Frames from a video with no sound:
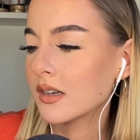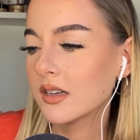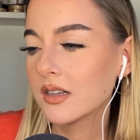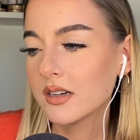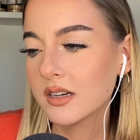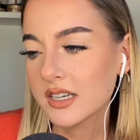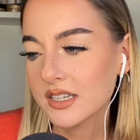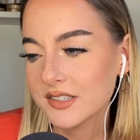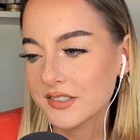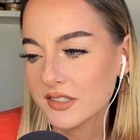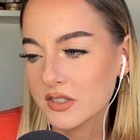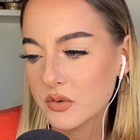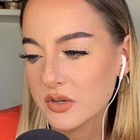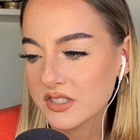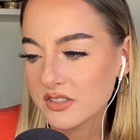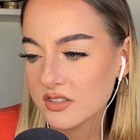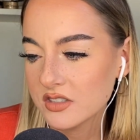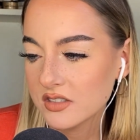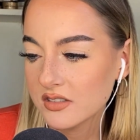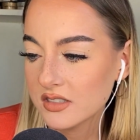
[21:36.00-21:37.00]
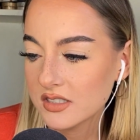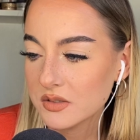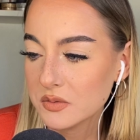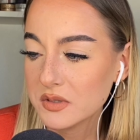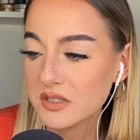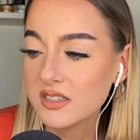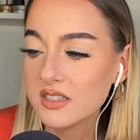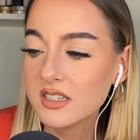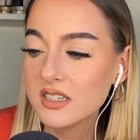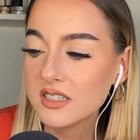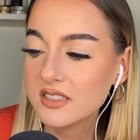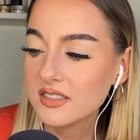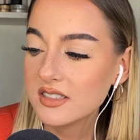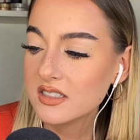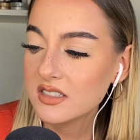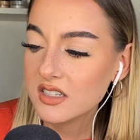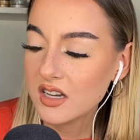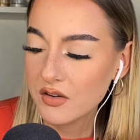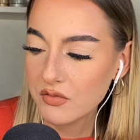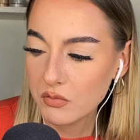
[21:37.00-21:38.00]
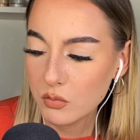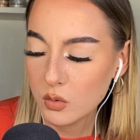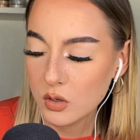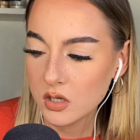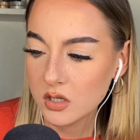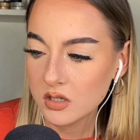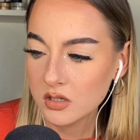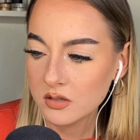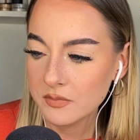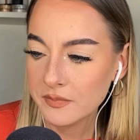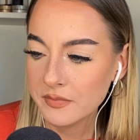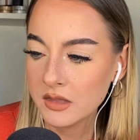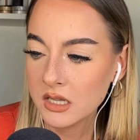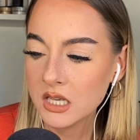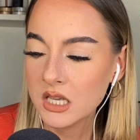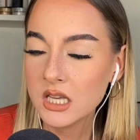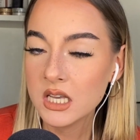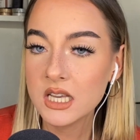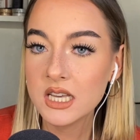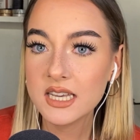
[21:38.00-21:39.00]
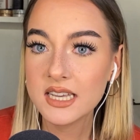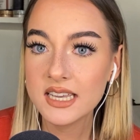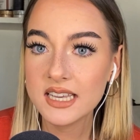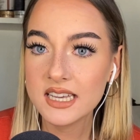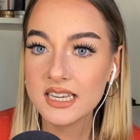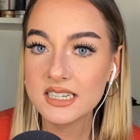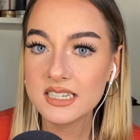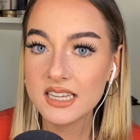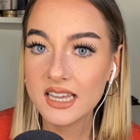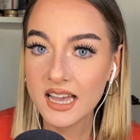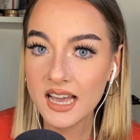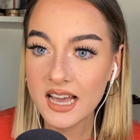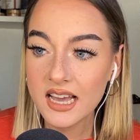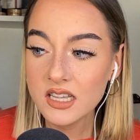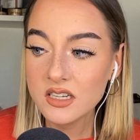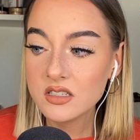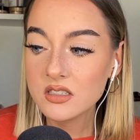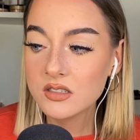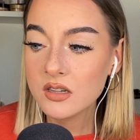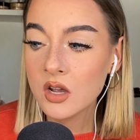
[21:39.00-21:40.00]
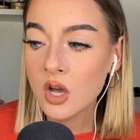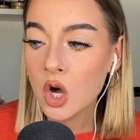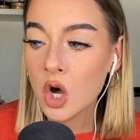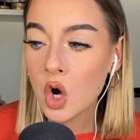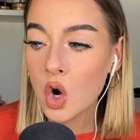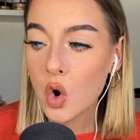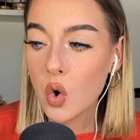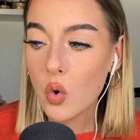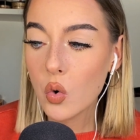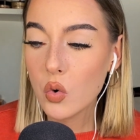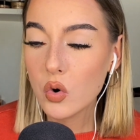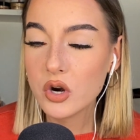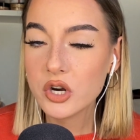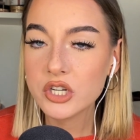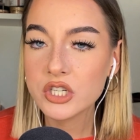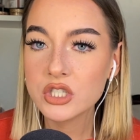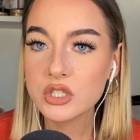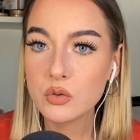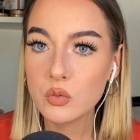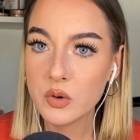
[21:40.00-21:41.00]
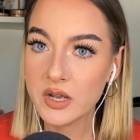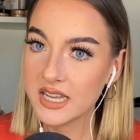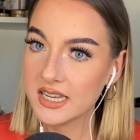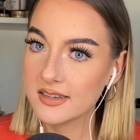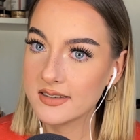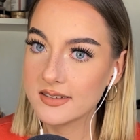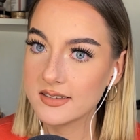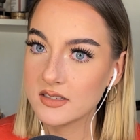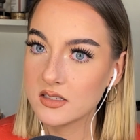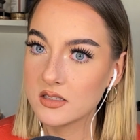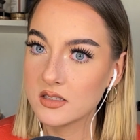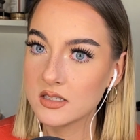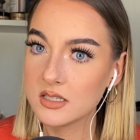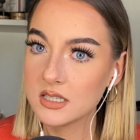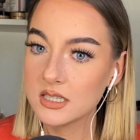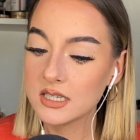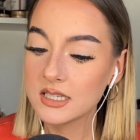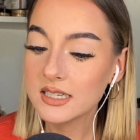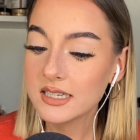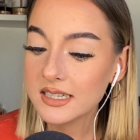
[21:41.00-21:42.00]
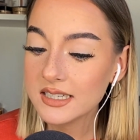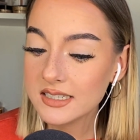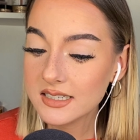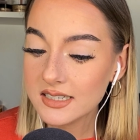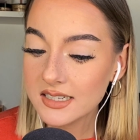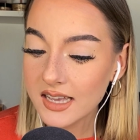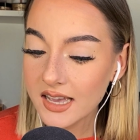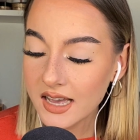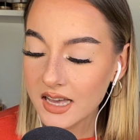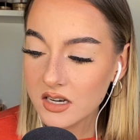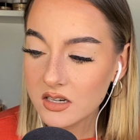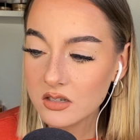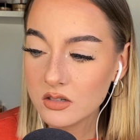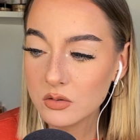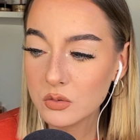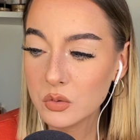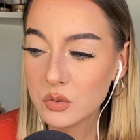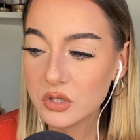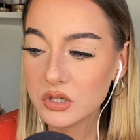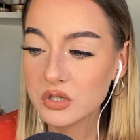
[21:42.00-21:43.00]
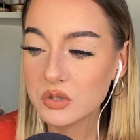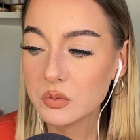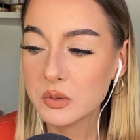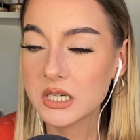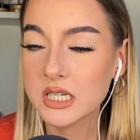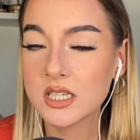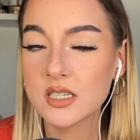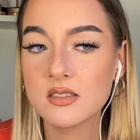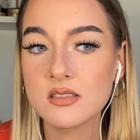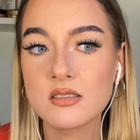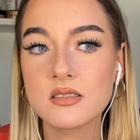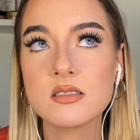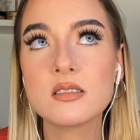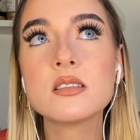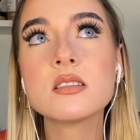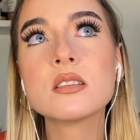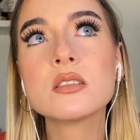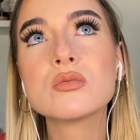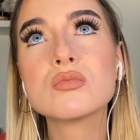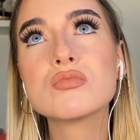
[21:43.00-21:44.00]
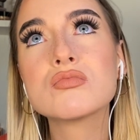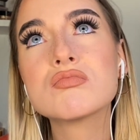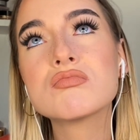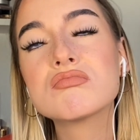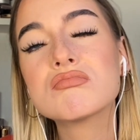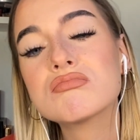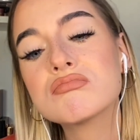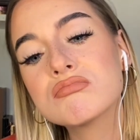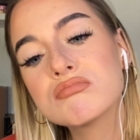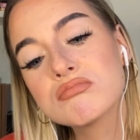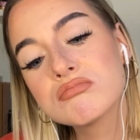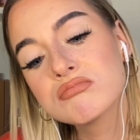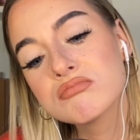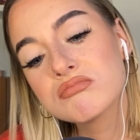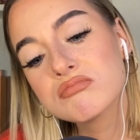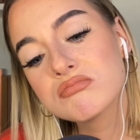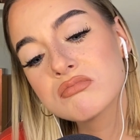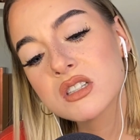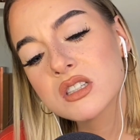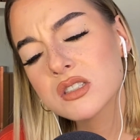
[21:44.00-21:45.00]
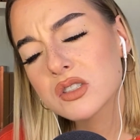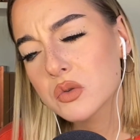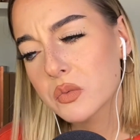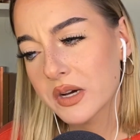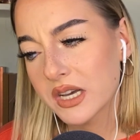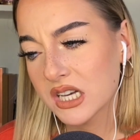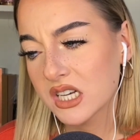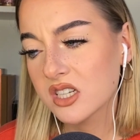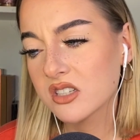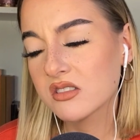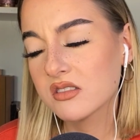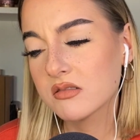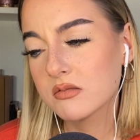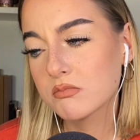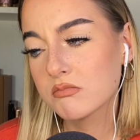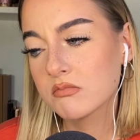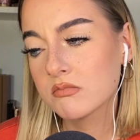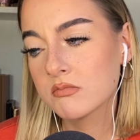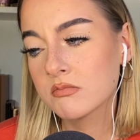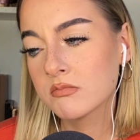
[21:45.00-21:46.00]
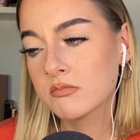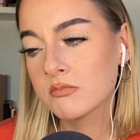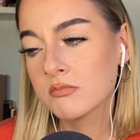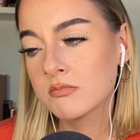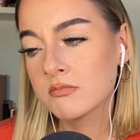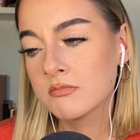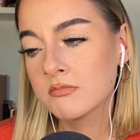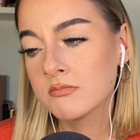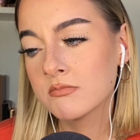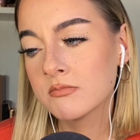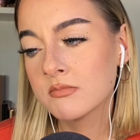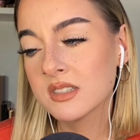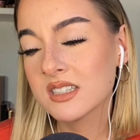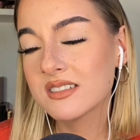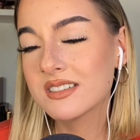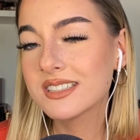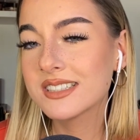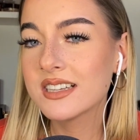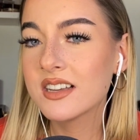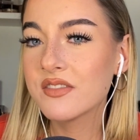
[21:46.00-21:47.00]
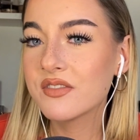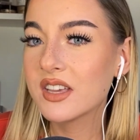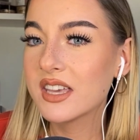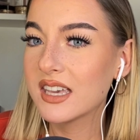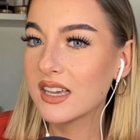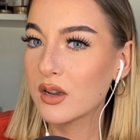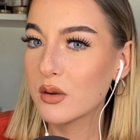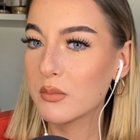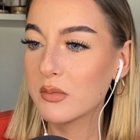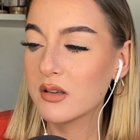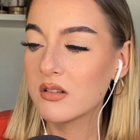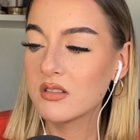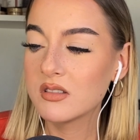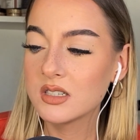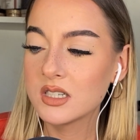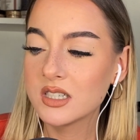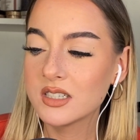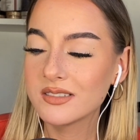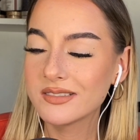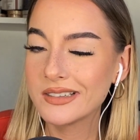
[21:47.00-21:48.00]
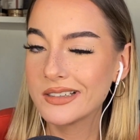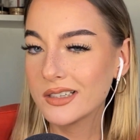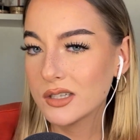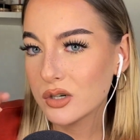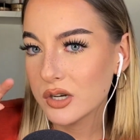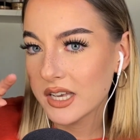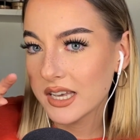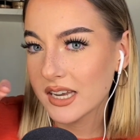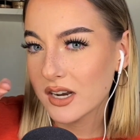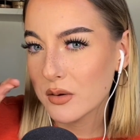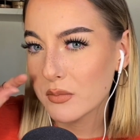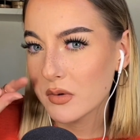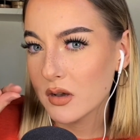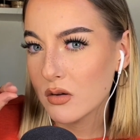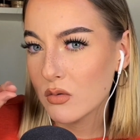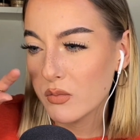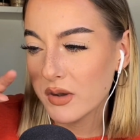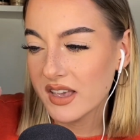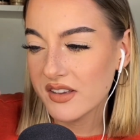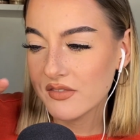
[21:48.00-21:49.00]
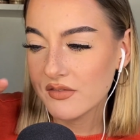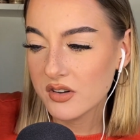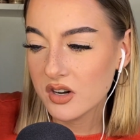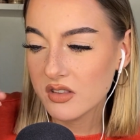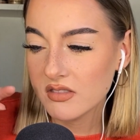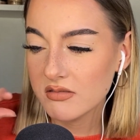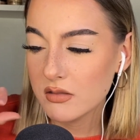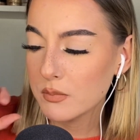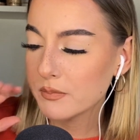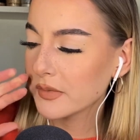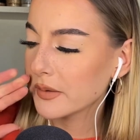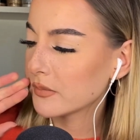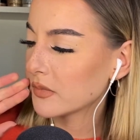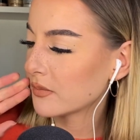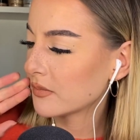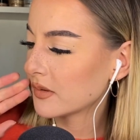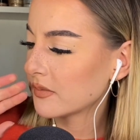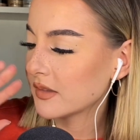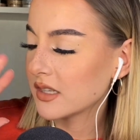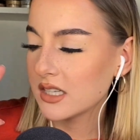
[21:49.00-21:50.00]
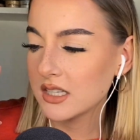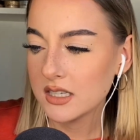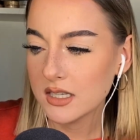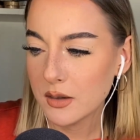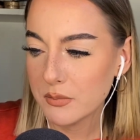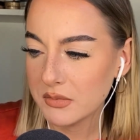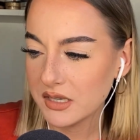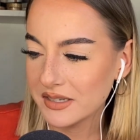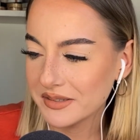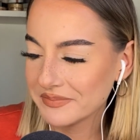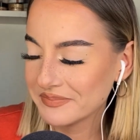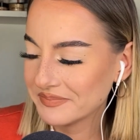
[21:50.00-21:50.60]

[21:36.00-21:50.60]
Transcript: Next question. This one is a tough one. Kit Kat or Twix? Kit Kat or Twix? Twix. Because they have caramel in it. The little caramel wafer. Yummy.